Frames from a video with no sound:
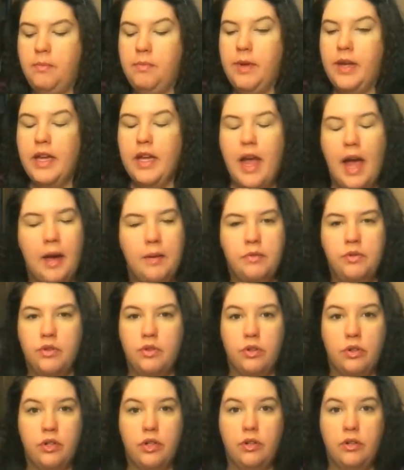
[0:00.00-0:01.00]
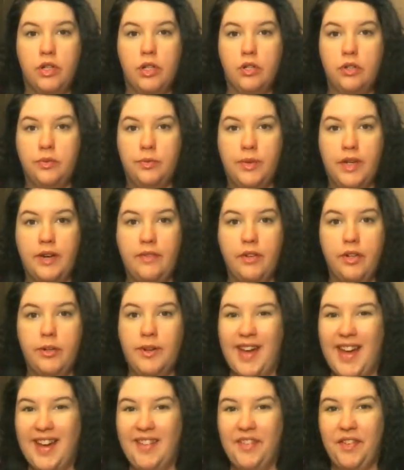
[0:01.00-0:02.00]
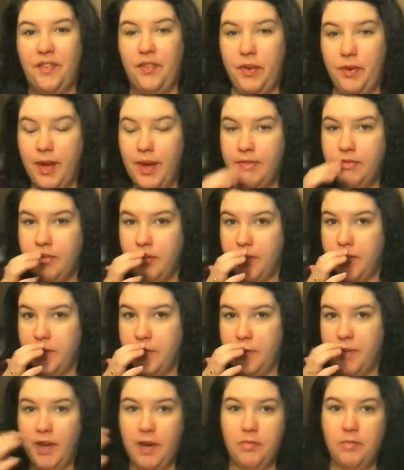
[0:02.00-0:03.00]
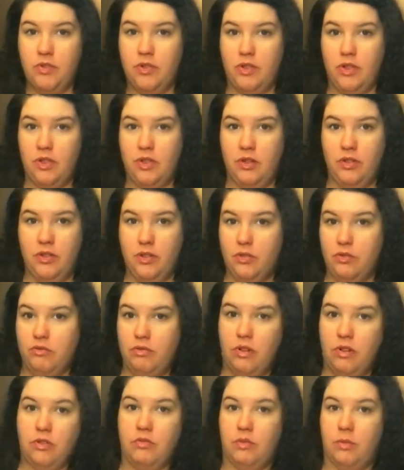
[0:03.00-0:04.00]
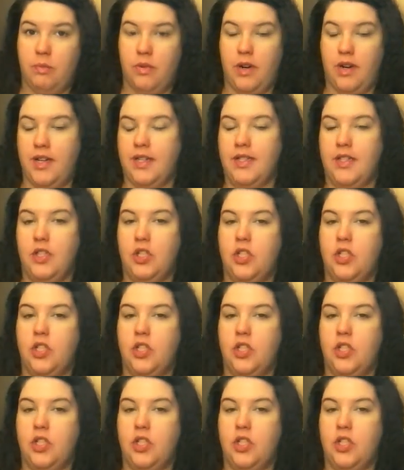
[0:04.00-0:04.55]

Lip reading: But I'm sure you could use whatever you have. If you have drugstore, I'm sure you could use drugstore products.